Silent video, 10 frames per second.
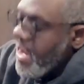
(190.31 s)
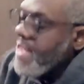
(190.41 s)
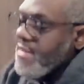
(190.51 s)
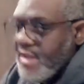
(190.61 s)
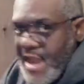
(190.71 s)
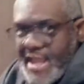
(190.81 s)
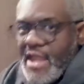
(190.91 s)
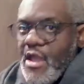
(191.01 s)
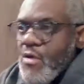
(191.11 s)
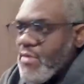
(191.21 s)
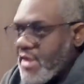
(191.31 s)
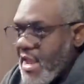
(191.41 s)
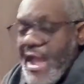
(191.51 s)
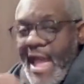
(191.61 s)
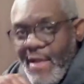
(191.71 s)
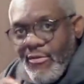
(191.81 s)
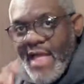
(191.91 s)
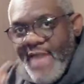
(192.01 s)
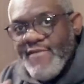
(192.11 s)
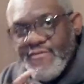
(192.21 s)
And then I can go and I, I will
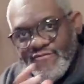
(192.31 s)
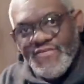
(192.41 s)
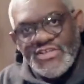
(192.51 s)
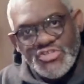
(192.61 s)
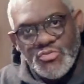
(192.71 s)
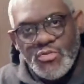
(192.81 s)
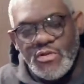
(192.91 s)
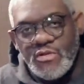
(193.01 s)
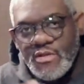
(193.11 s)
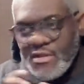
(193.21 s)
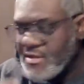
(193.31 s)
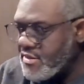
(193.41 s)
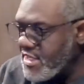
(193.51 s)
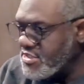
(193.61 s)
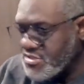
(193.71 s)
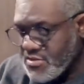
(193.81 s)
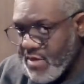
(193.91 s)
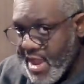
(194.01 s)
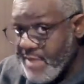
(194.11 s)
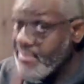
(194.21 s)
have a visual thing
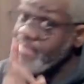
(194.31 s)
described.